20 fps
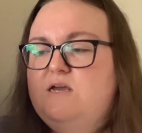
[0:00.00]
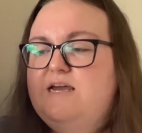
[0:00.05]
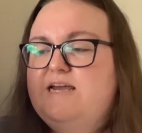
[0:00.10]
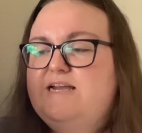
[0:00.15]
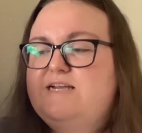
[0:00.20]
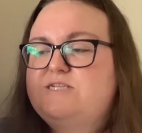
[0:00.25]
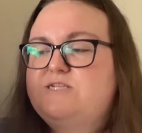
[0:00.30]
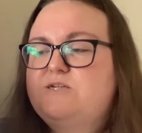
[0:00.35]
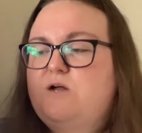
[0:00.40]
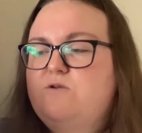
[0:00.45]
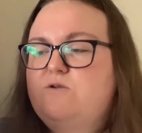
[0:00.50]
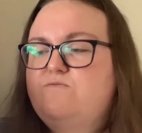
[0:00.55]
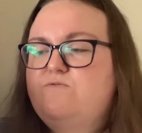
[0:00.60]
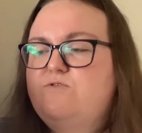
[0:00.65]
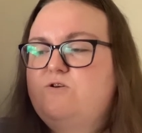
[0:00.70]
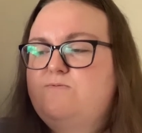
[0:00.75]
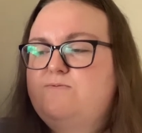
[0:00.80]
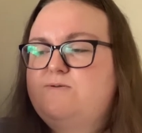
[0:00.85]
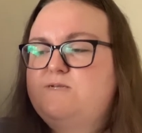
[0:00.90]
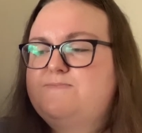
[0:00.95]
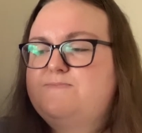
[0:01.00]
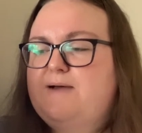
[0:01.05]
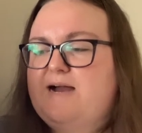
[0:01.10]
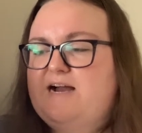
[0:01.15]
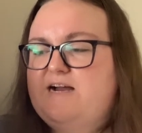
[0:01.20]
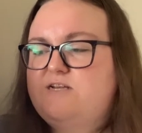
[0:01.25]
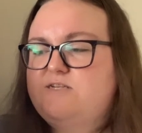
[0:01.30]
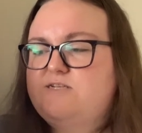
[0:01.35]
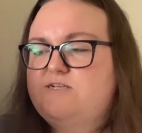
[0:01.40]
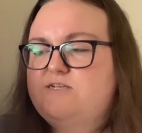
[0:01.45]
It's on Roper's
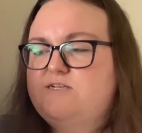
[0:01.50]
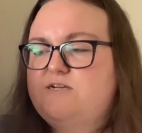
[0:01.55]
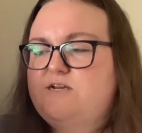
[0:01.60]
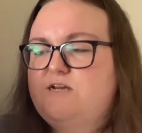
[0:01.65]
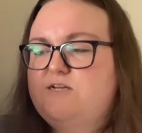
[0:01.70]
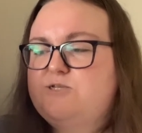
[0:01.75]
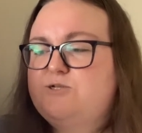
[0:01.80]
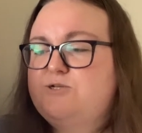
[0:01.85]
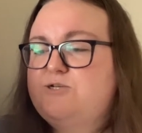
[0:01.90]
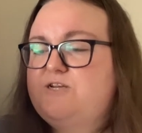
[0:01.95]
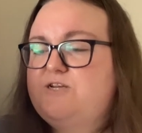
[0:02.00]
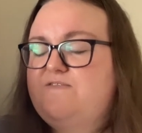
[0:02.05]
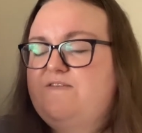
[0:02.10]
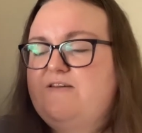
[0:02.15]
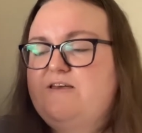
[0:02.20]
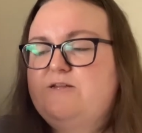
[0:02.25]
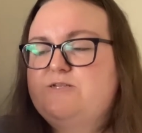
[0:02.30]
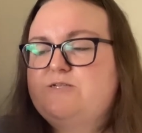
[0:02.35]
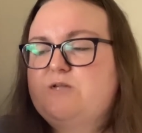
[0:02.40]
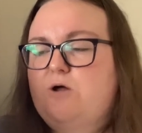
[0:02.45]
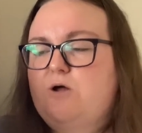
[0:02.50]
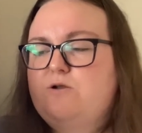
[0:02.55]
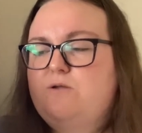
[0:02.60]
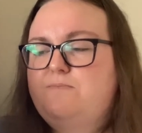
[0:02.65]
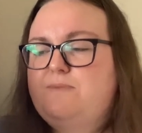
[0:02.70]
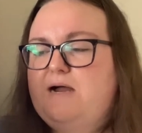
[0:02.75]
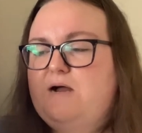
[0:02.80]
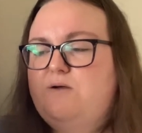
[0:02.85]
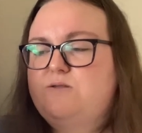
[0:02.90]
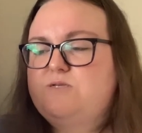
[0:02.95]
patch, so she feels
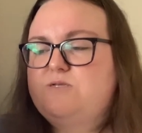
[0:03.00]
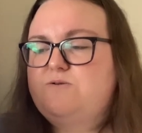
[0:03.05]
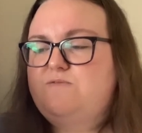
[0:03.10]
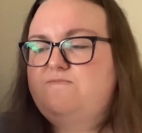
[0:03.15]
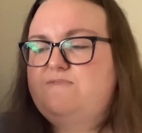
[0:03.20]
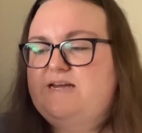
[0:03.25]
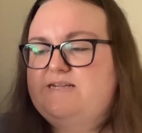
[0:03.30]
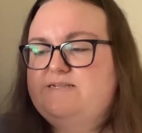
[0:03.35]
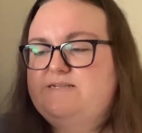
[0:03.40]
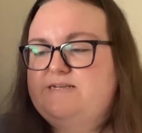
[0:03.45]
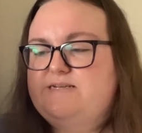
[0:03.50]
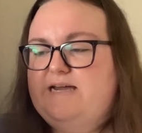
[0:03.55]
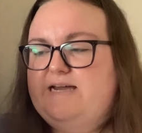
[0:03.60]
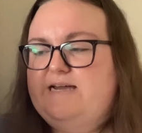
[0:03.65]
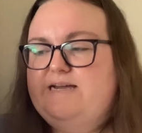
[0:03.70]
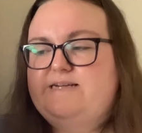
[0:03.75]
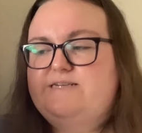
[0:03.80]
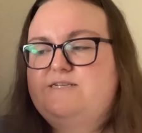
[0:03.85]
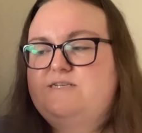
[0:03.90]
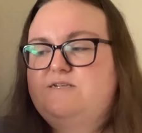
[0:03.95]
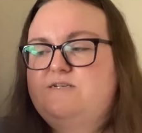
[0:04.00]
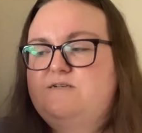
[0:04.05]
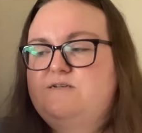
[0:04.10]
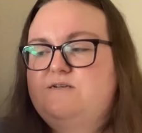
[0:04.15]
honour-bound to investigate,